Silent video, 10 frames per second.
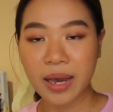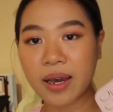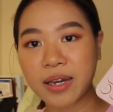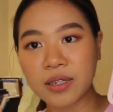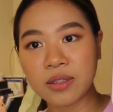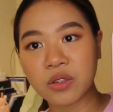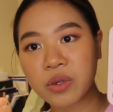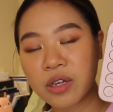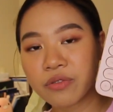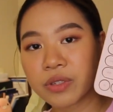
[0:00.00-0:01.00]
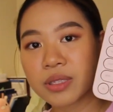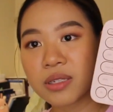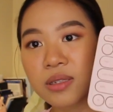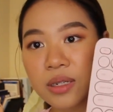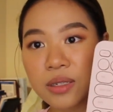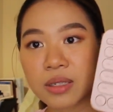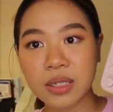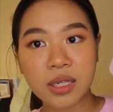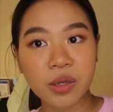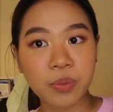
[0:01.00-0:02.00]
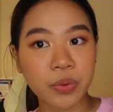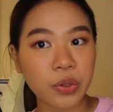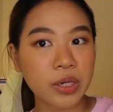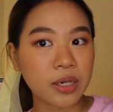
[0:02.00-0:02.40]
I don't have a decent keyboard.